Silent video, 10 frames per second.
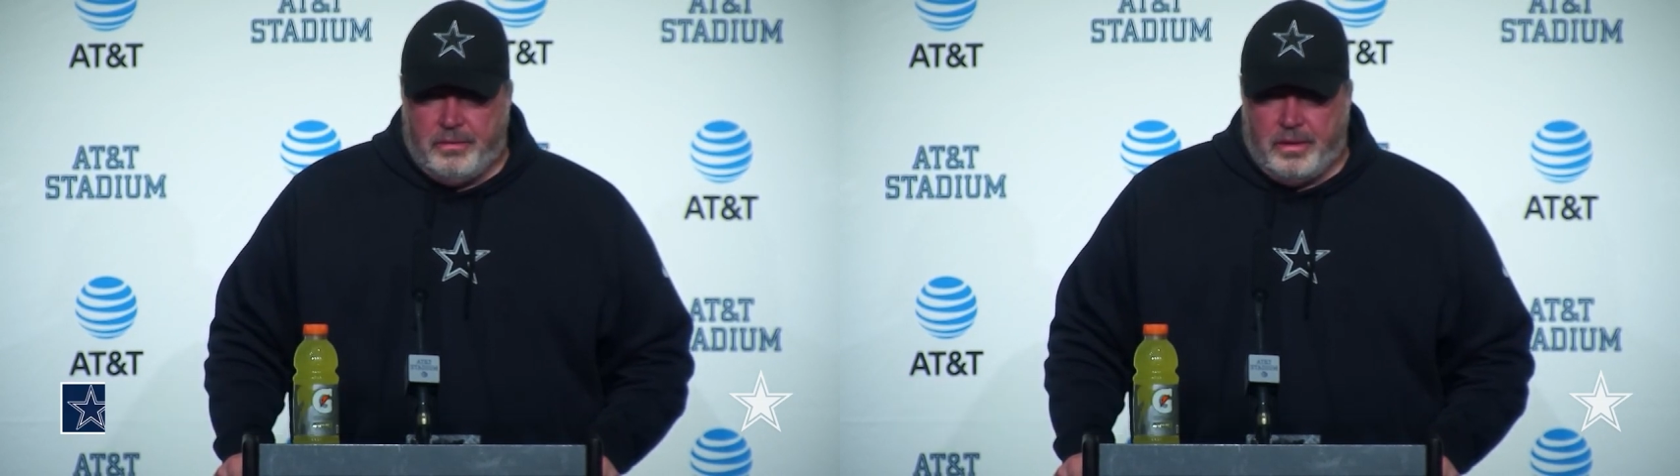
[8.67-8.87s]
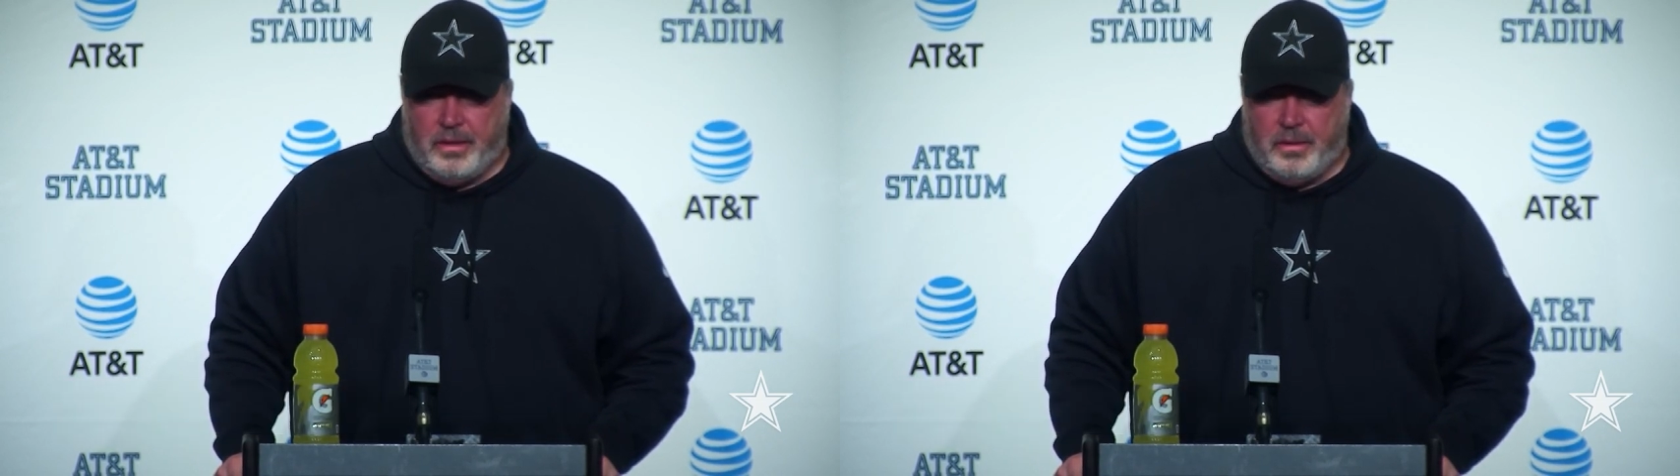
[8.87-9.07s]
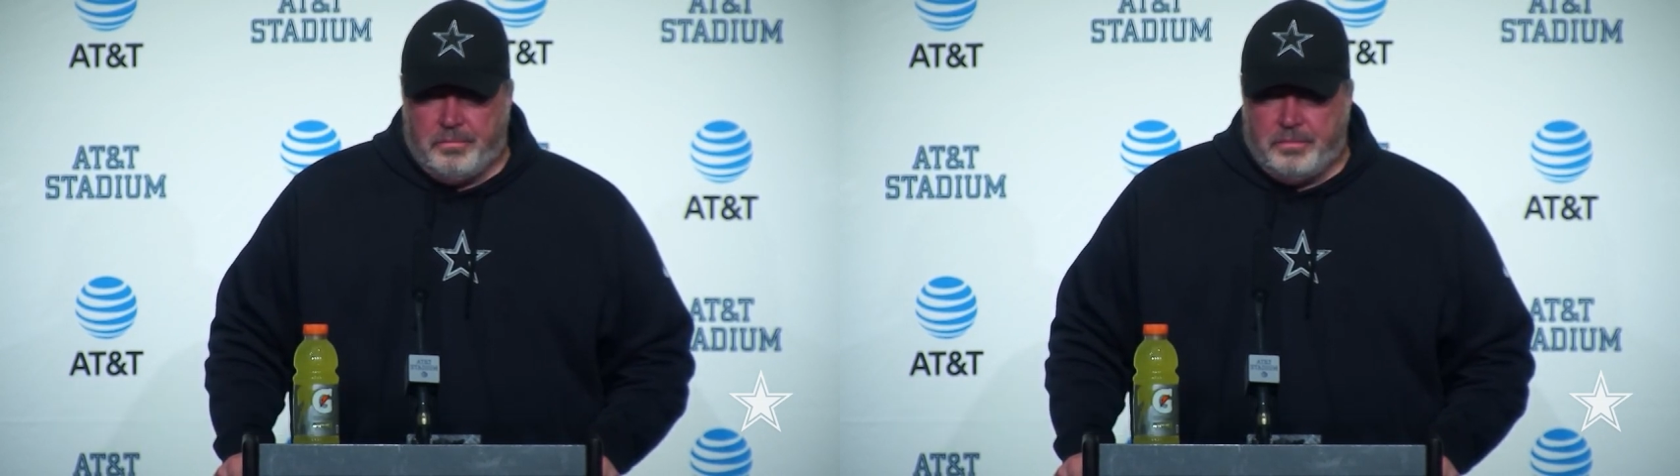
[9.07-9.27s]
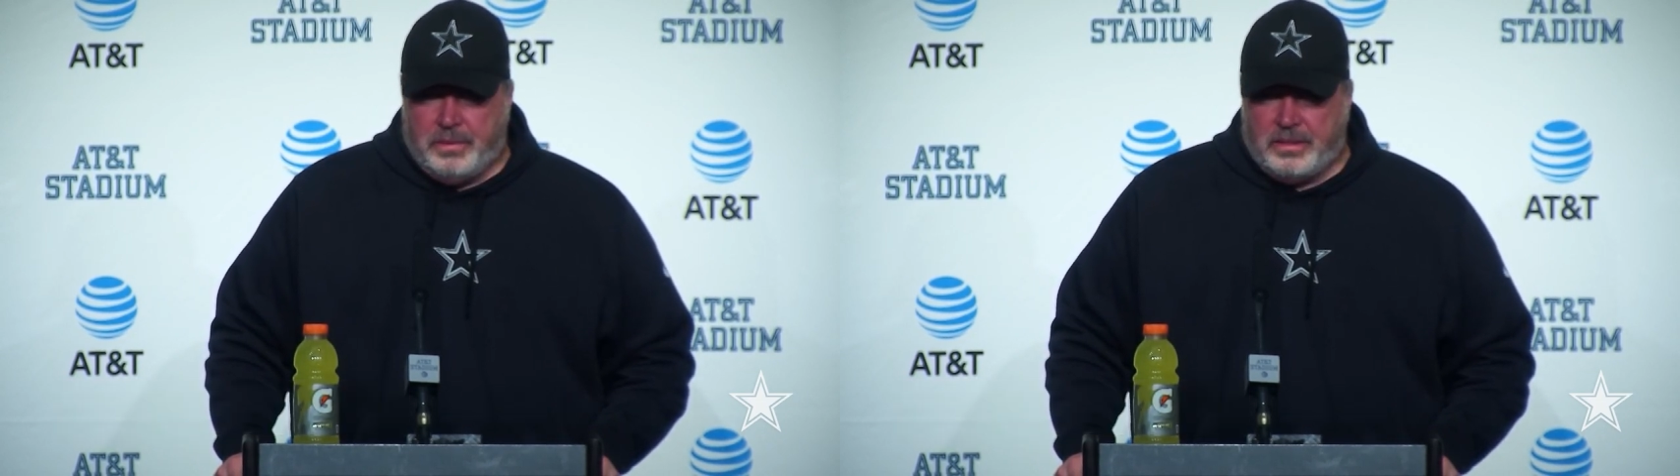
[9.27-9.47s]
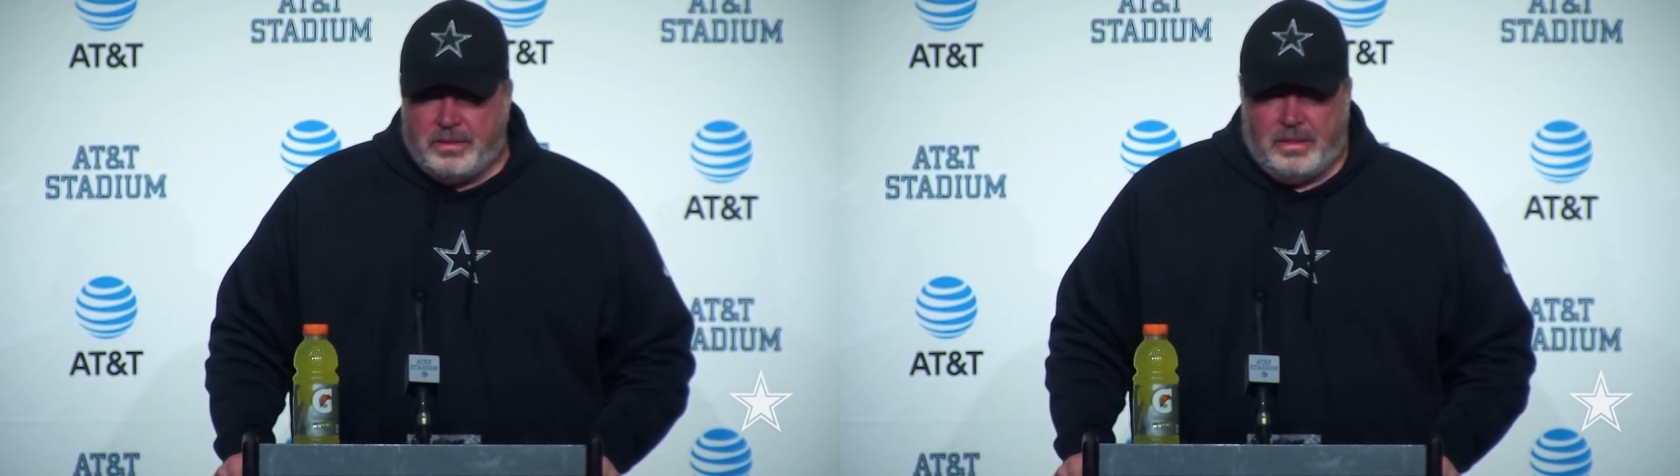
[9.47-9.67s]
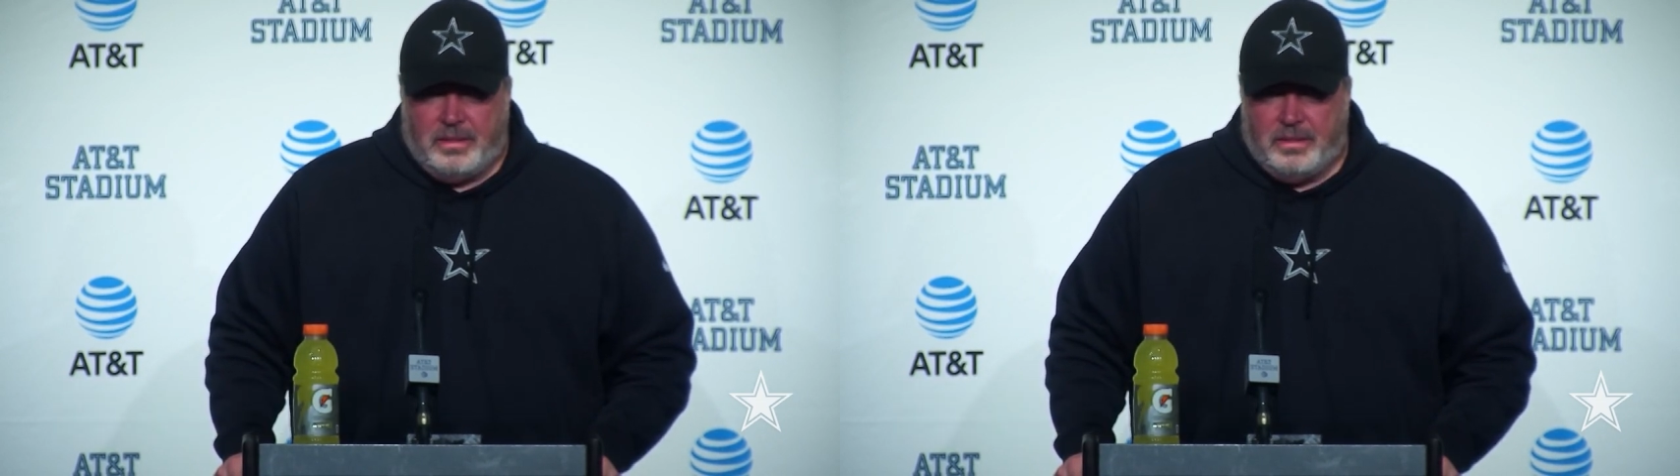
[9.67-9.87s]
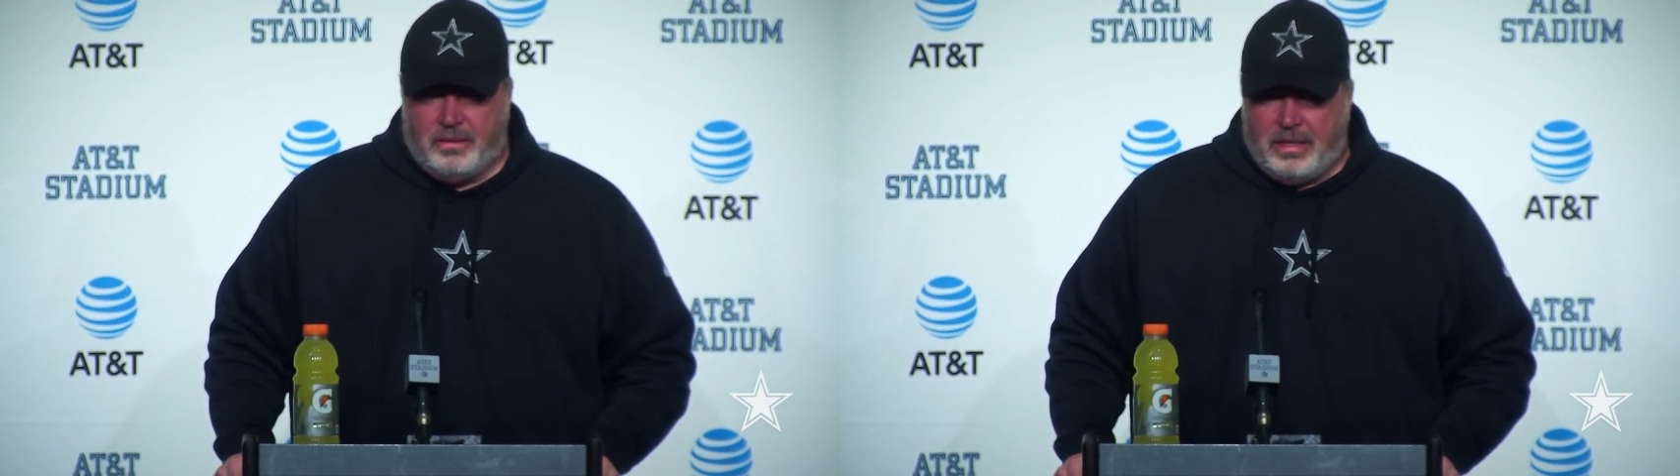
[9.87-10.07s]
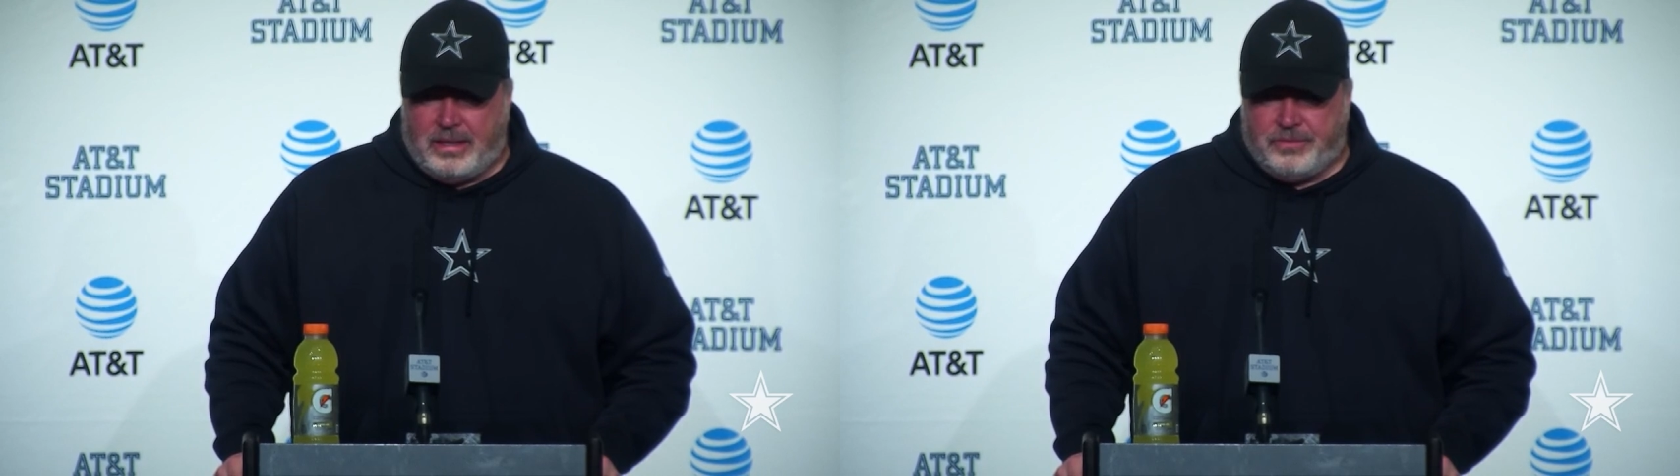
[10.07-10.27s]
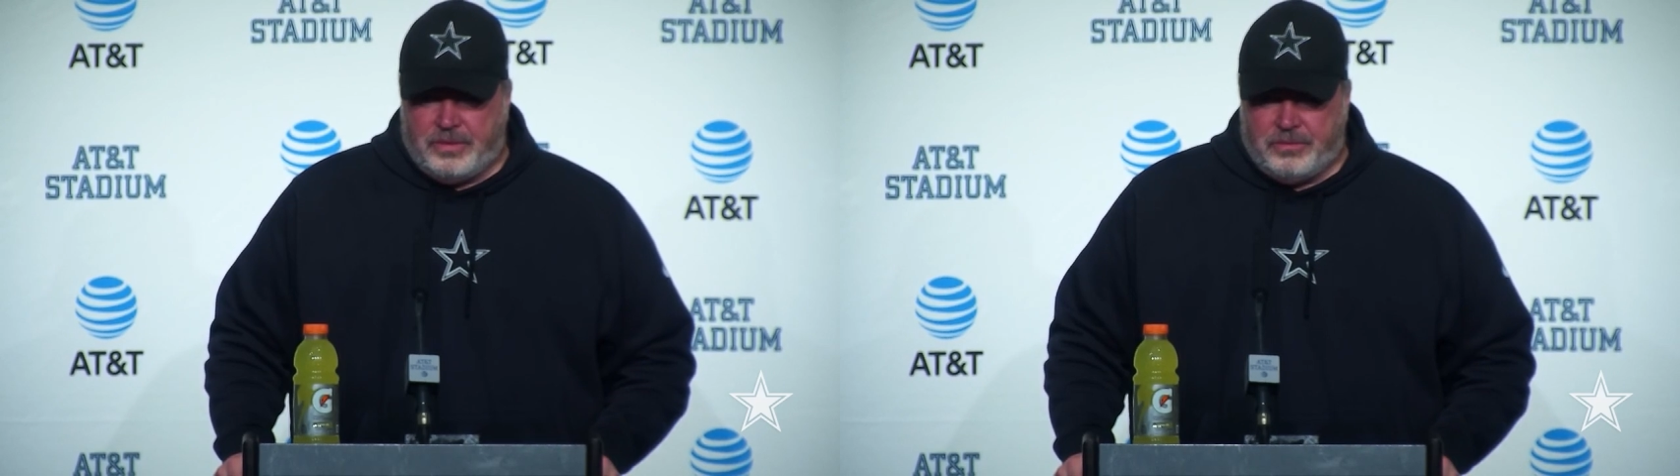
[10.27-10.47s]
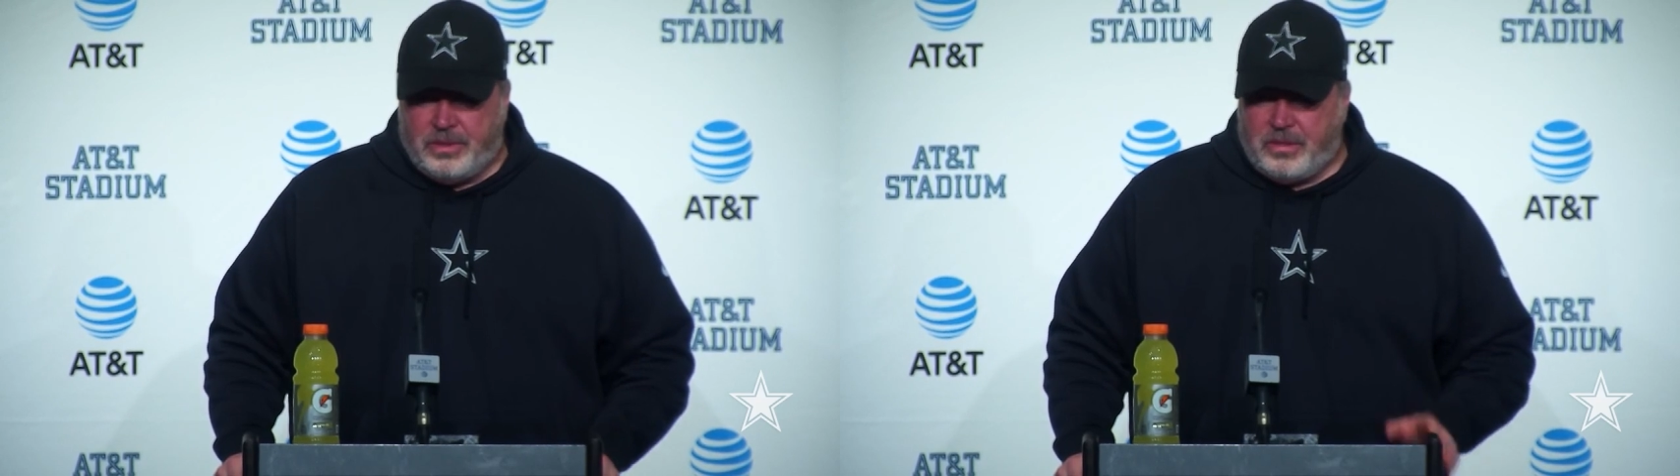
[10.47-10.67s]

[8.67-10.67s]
But we